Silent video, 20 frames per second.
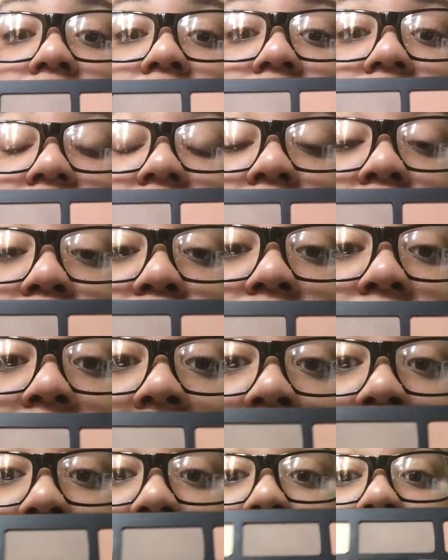it's so
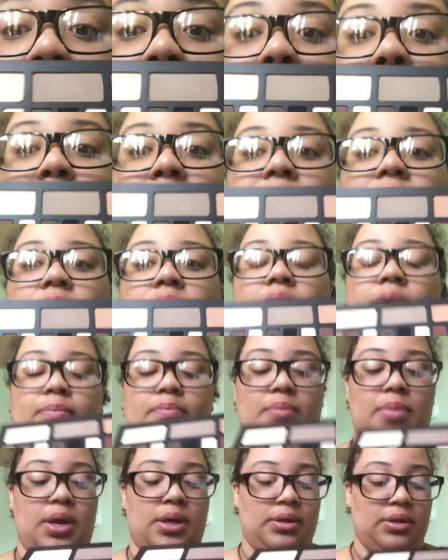nice and
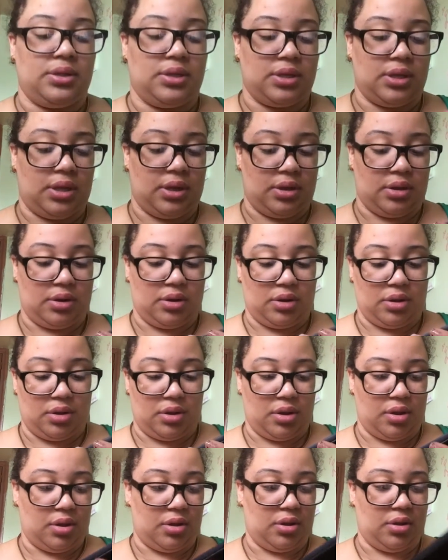pigmented.
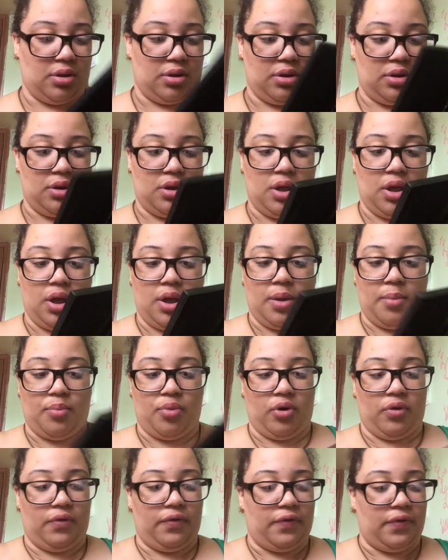
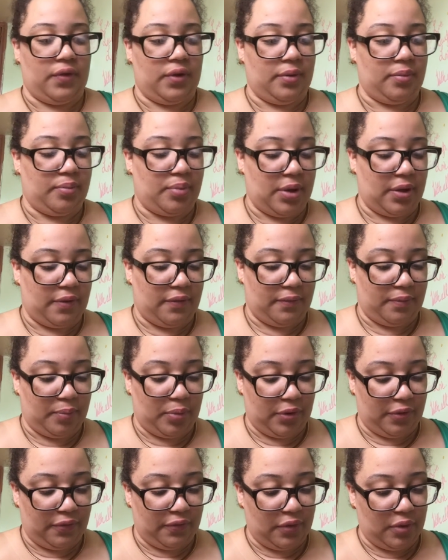Perfect, perfect,
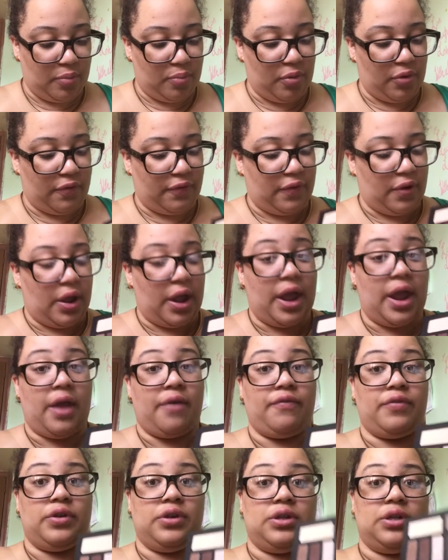perfect, perfect
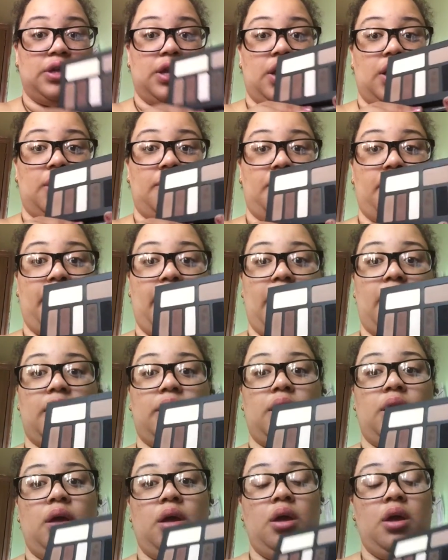everyday
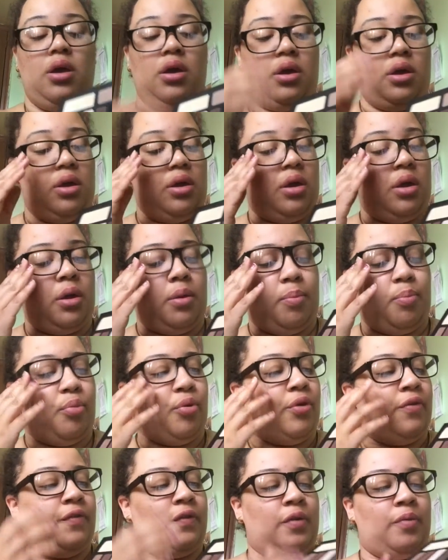palette.
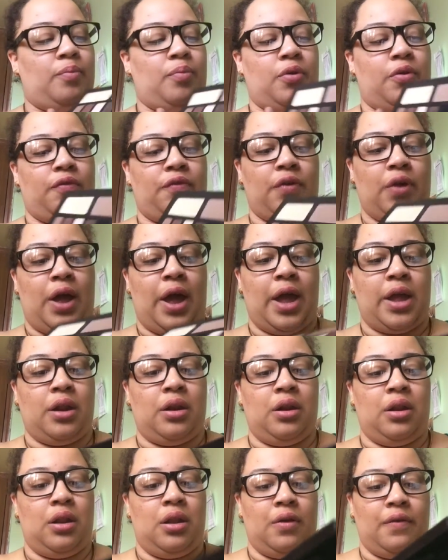Perfect, perfect. I
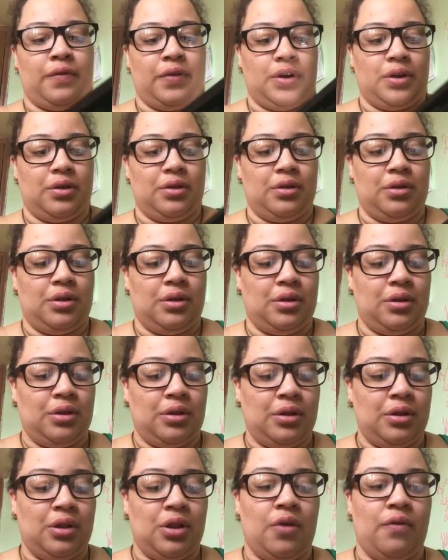love it.
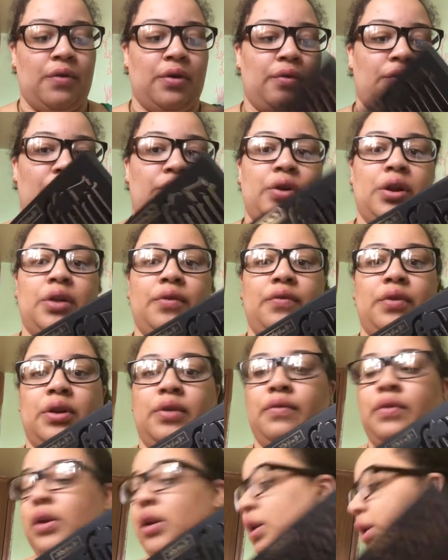Love it. Really,
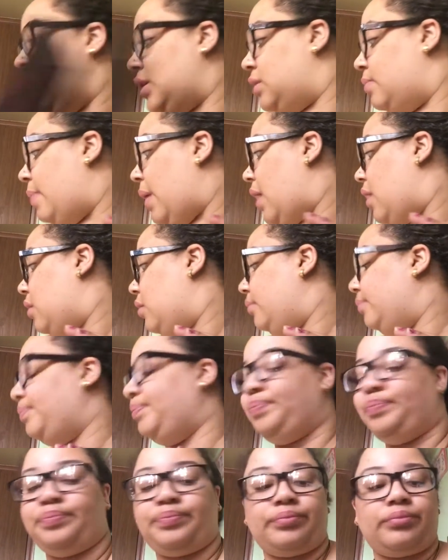really, really nice palette.
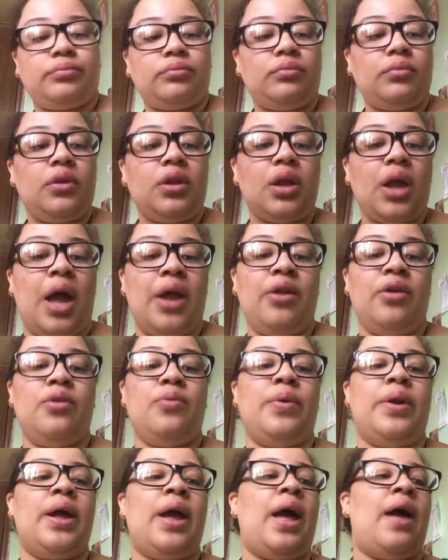Another
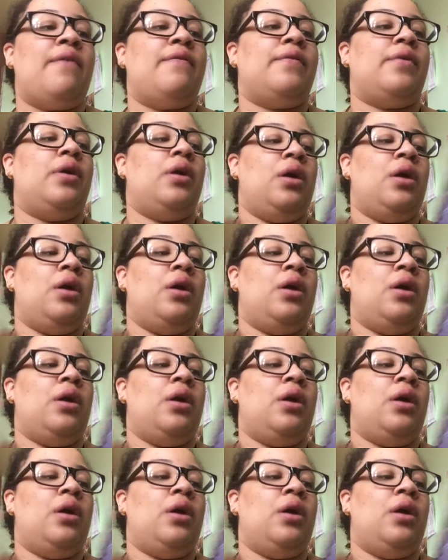one I have